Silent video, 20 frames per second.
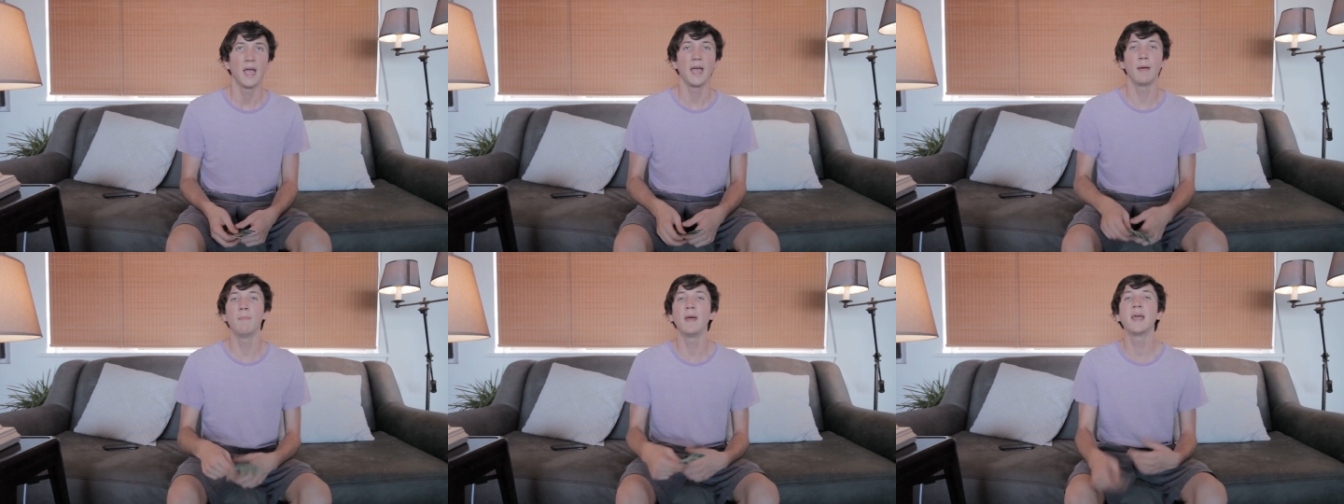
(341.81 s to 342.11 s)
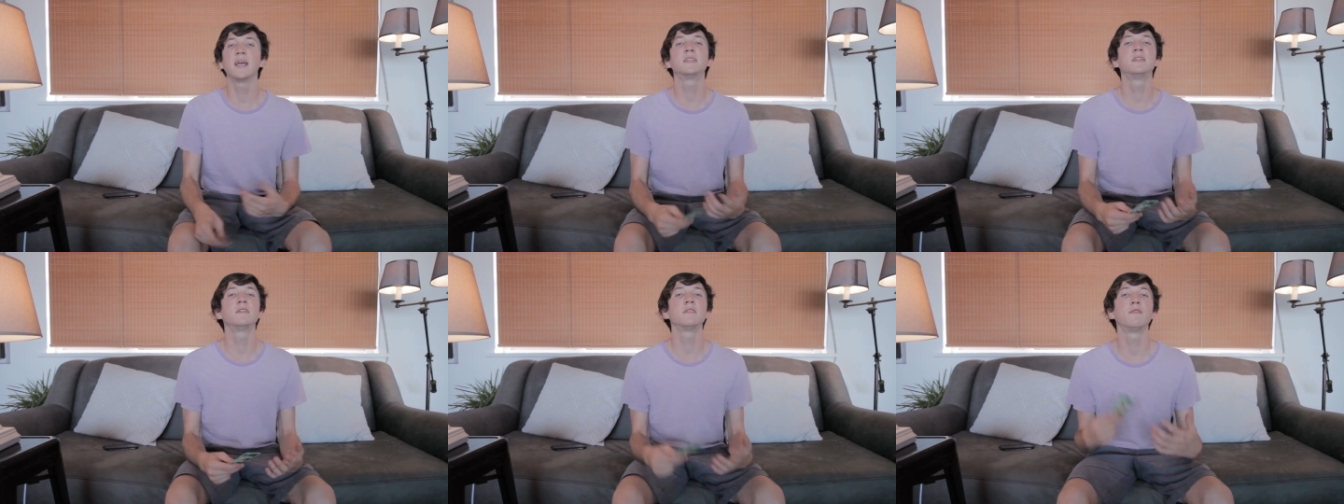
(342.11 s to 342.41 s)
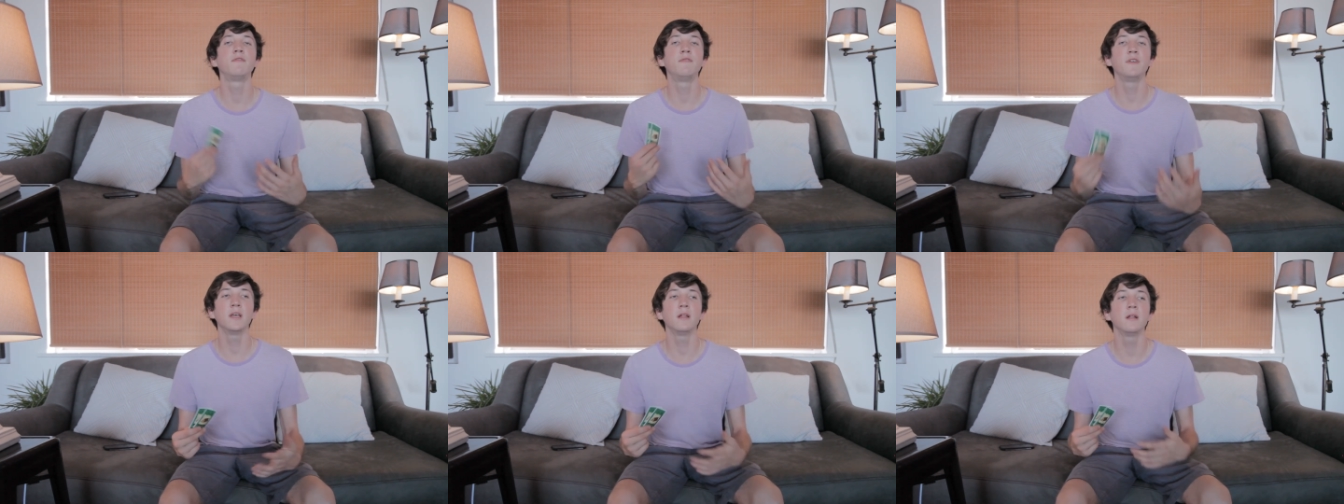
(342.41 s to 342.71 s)
It makes it
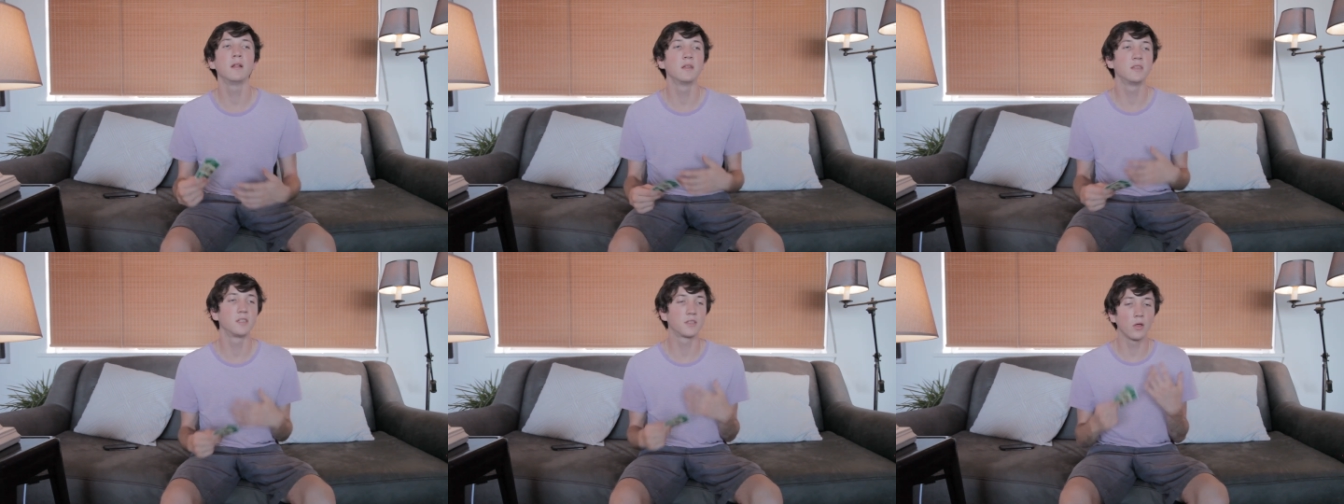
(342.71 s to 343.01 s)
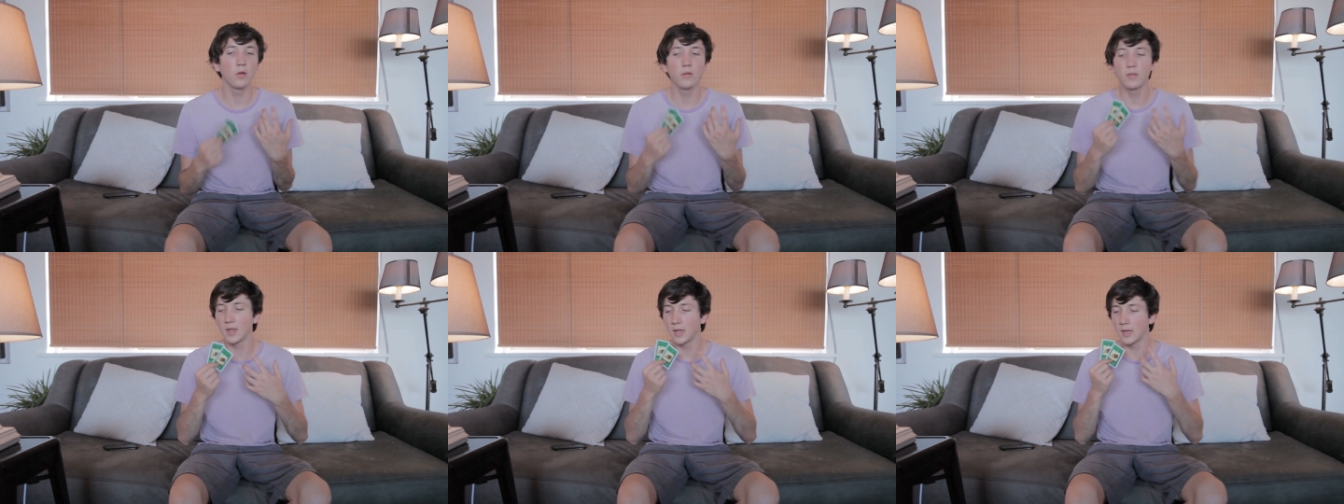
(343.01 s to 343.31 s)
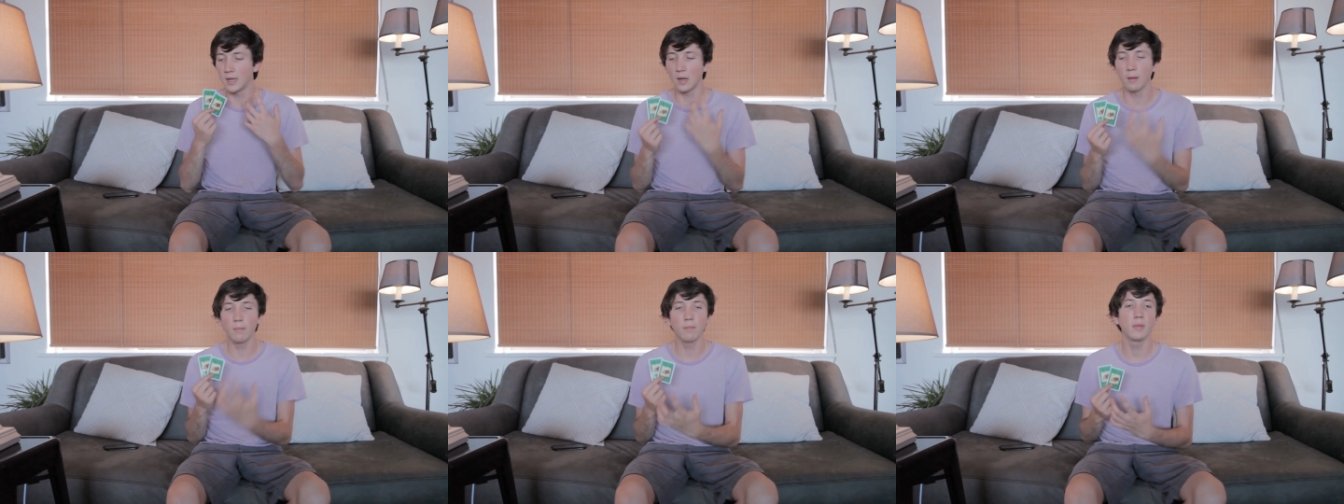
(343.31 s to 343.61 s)
feel as though the
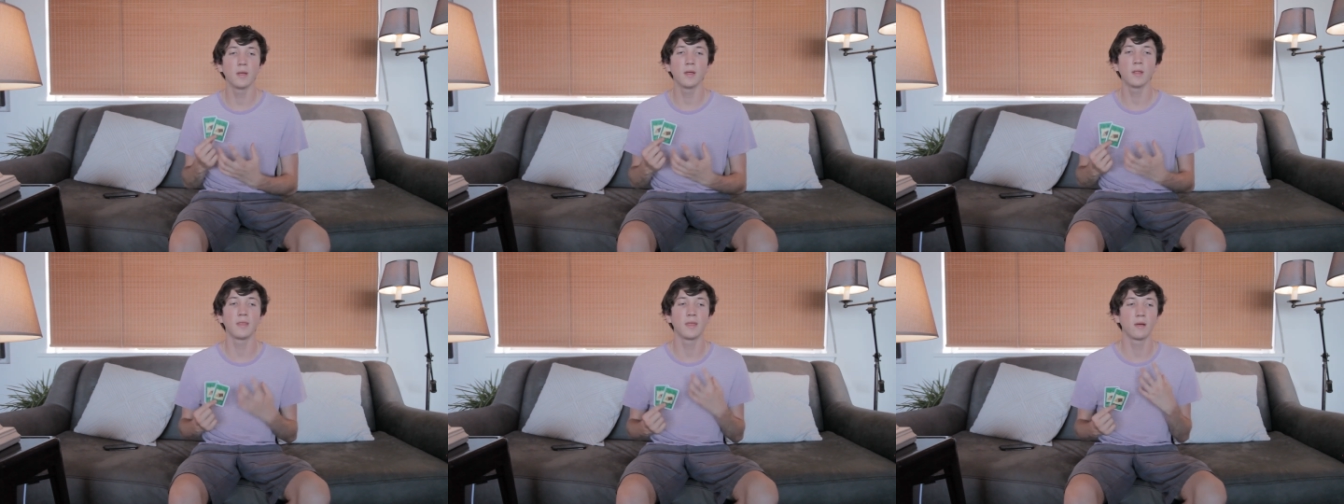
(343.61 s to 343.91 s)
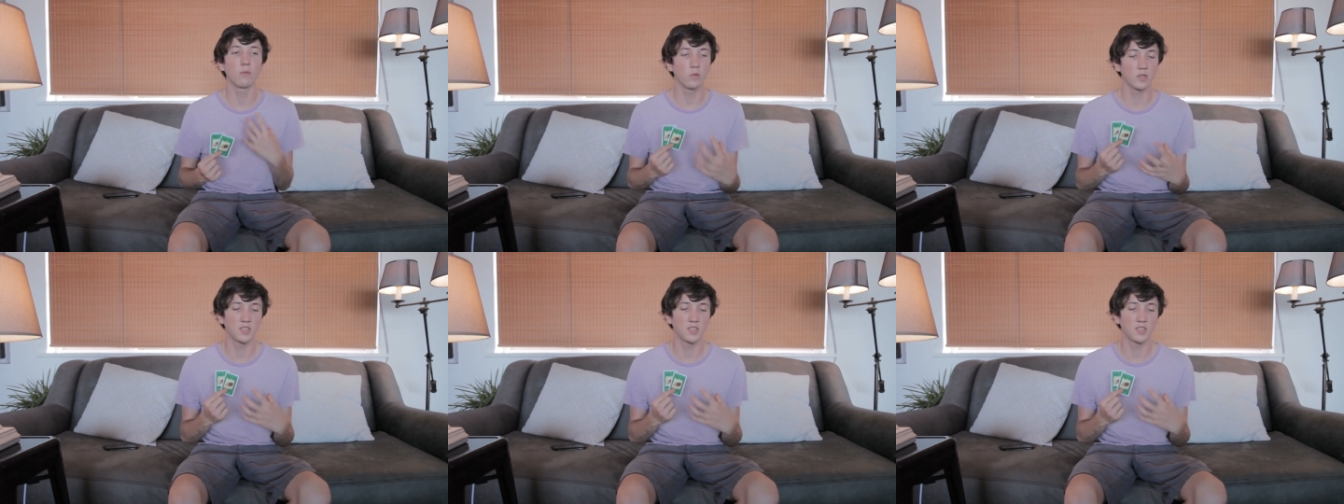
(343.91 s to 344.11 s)
lumber that